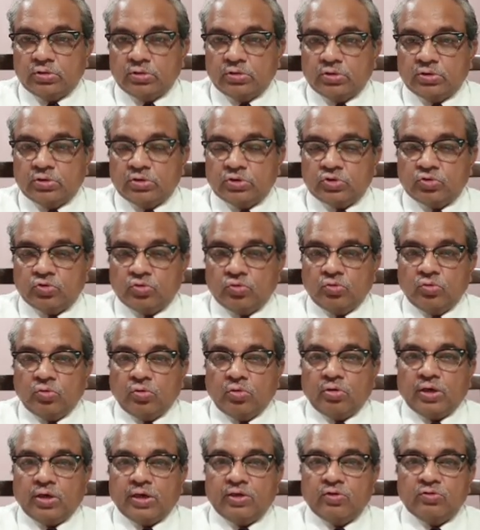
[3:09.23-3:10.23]
So
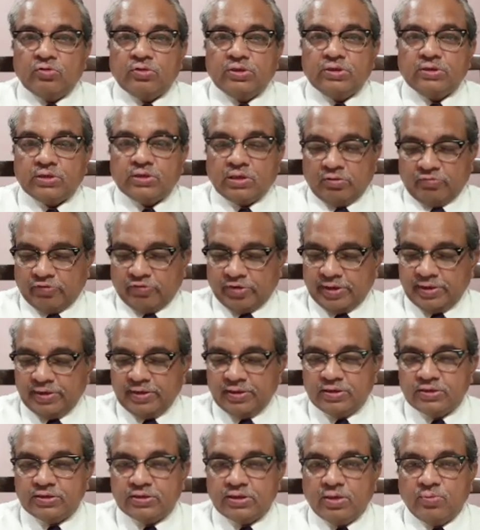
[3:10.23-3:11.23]
hydrogen sulfide
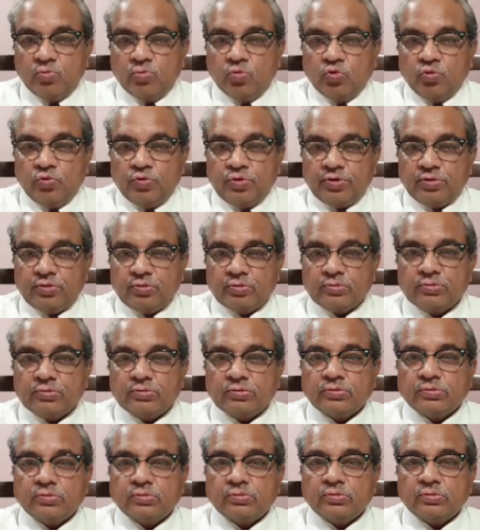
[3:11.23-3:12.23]
is removed
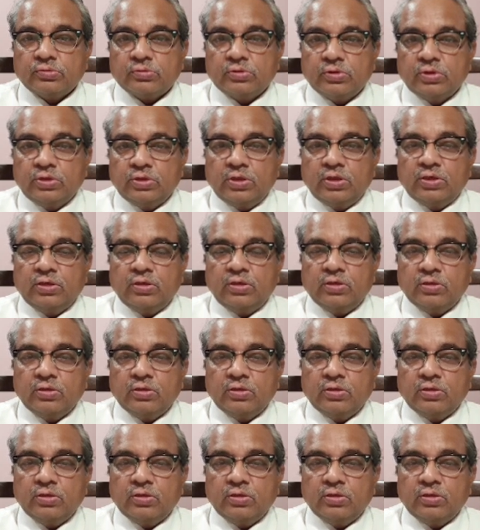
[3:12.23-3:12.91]
in an,